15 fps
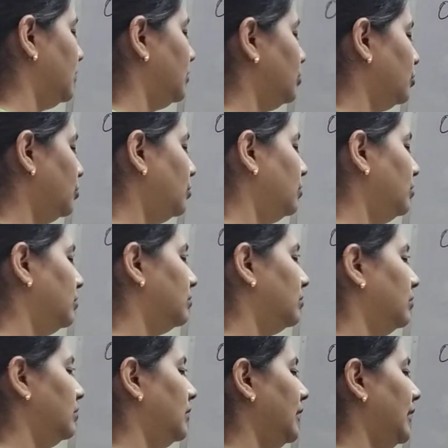2,
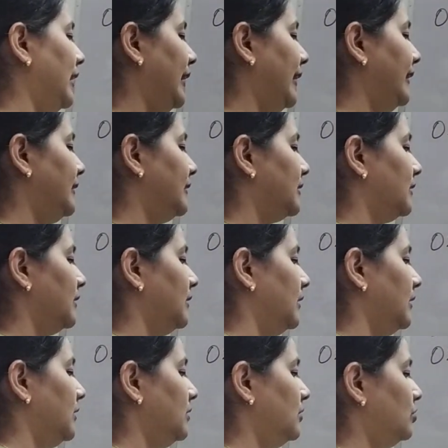8,
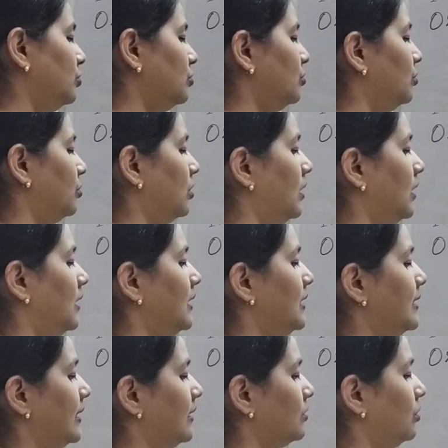2. It
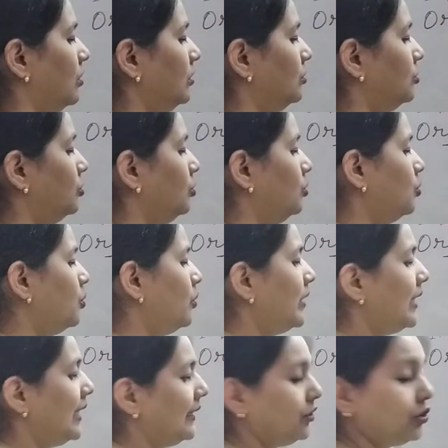has got 2
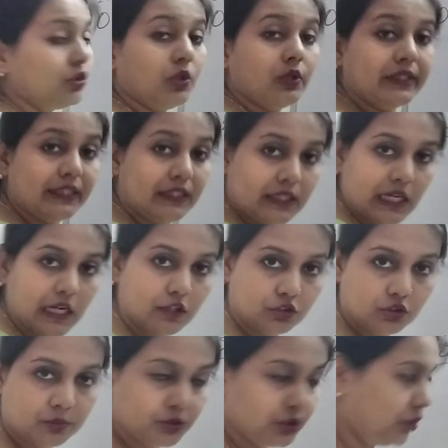electrons in the
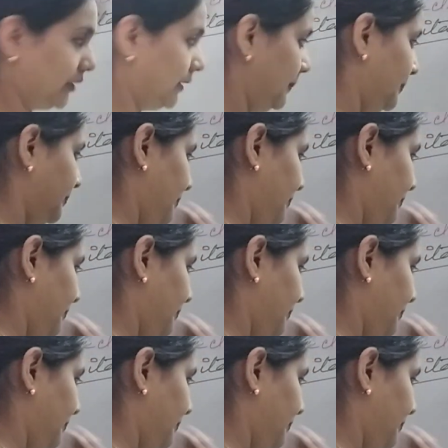outermost shell.